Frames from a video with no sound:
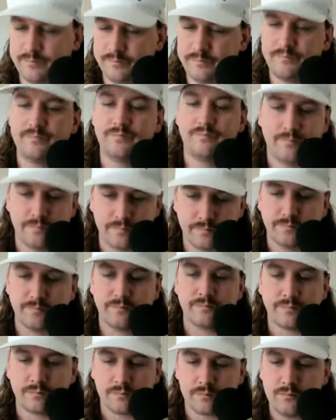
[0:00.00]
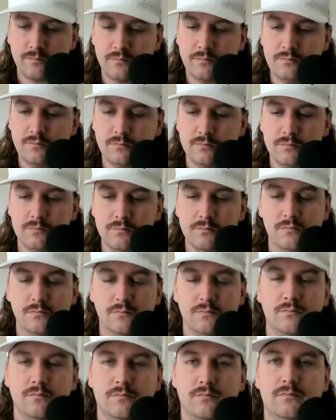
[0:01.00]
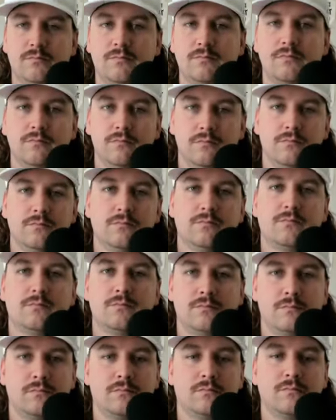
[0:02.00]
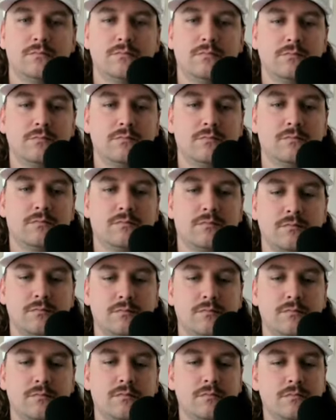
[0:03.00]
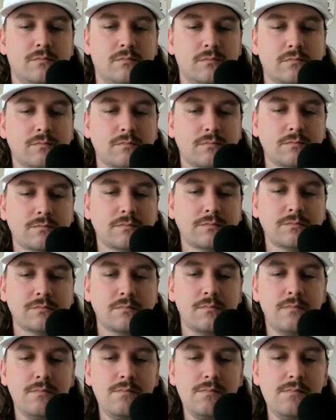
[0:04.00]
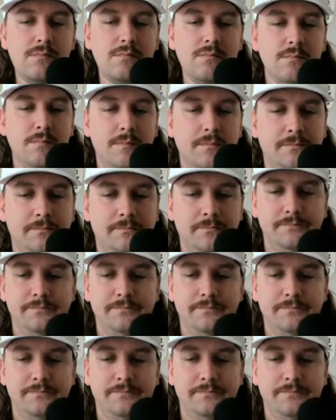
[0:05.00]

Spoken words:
(silent)